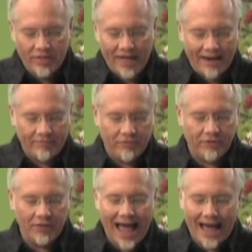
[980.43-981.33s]
with that
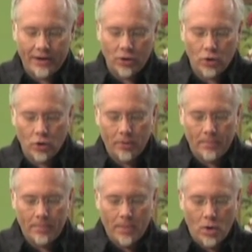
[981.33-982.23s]
flat
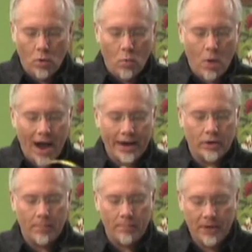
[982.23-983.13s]
wire